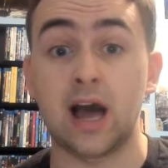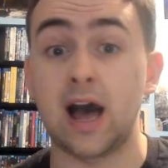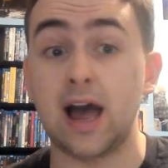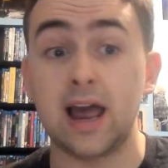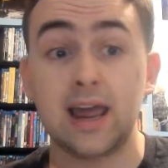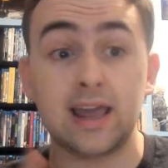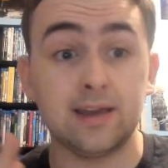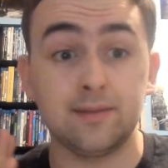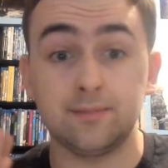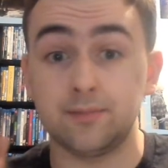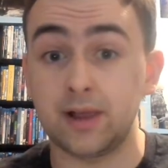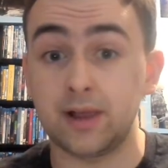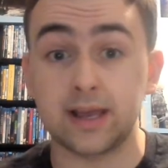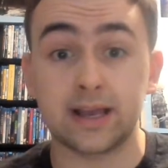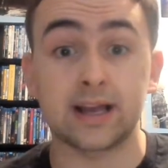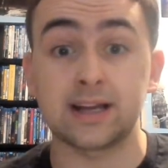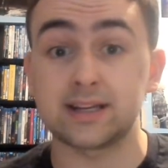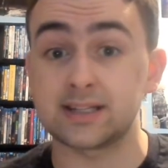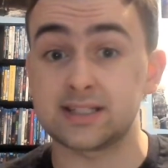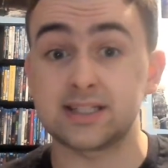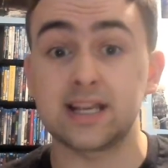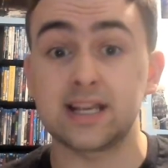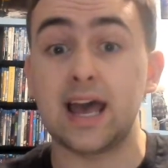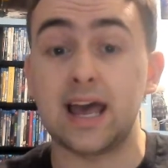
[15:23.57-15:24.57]
Like I
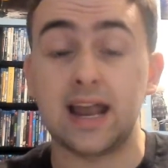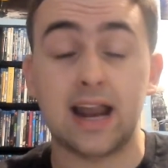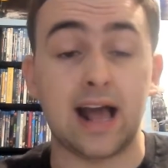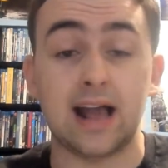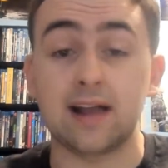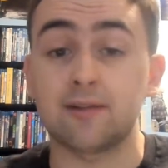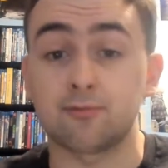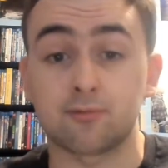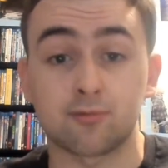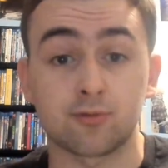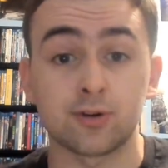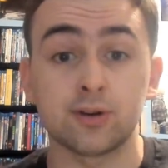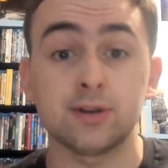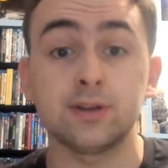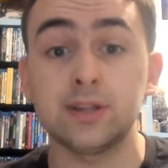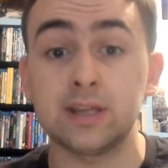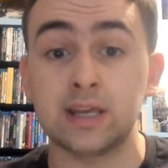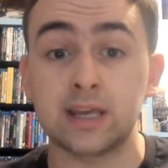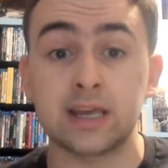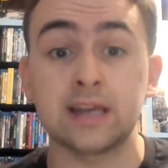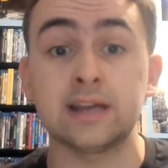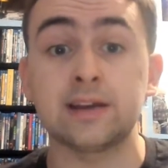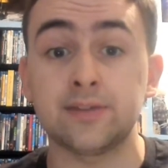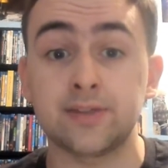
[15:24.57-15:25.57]
said, I really
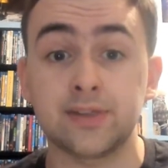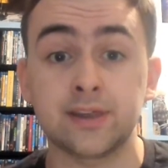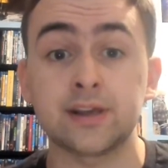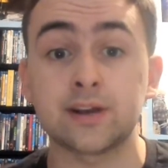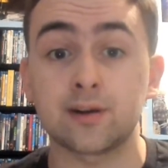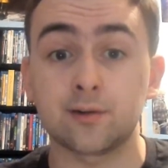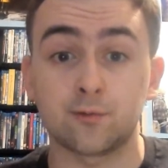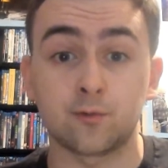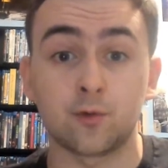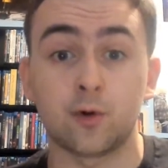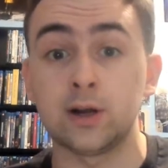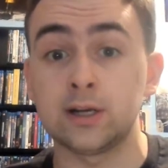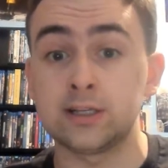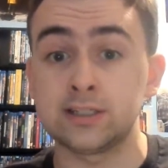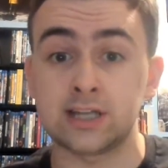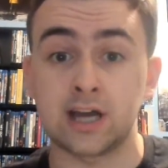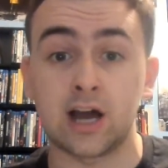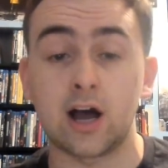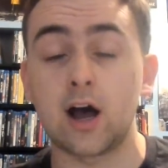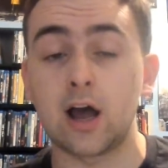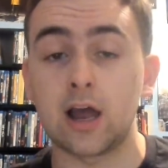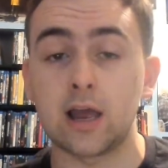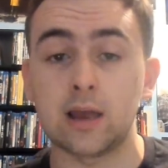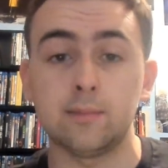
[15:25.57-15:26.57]
can't think of one
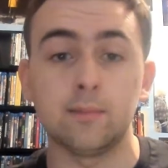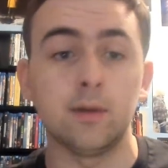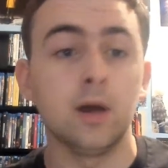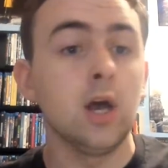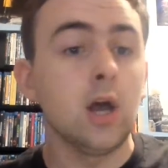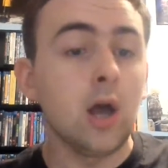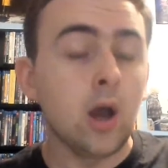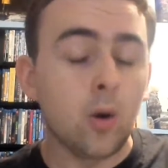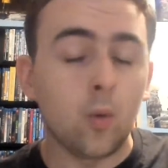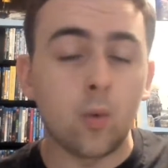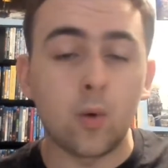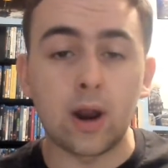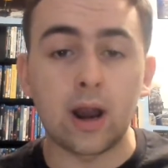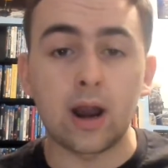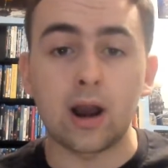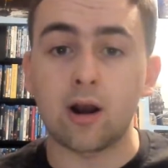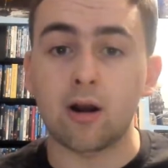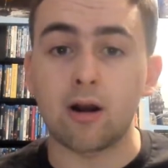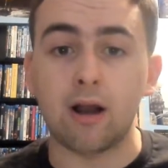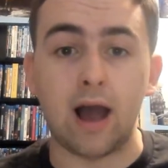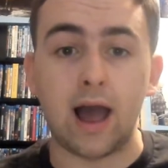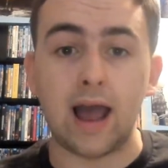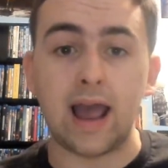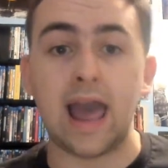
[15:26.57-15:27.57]
time
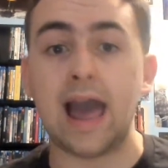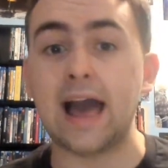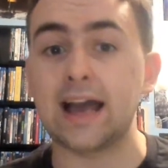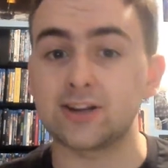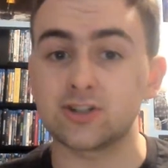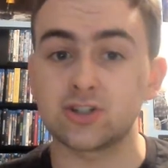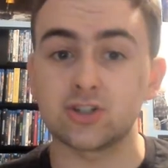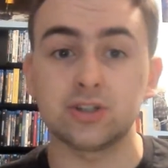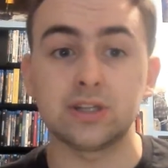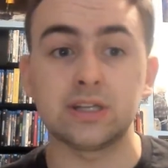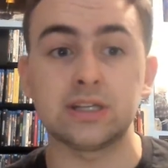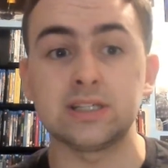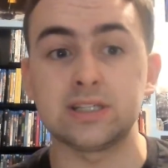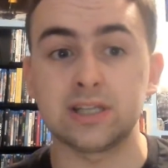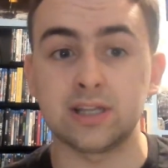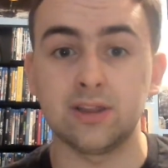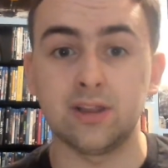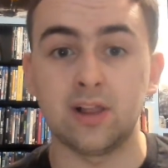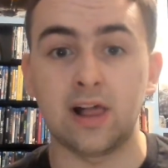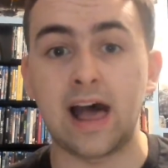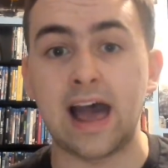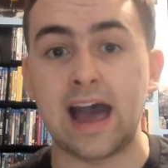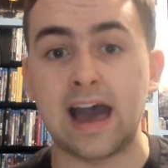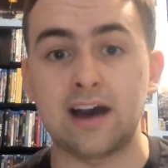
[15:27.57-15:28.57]
where I actually did
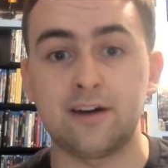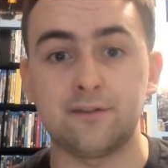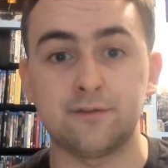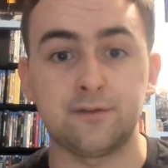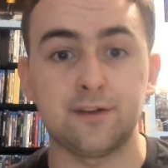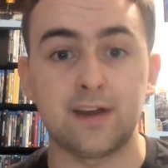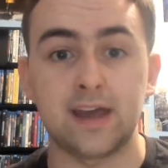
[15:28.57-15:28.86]
laugh.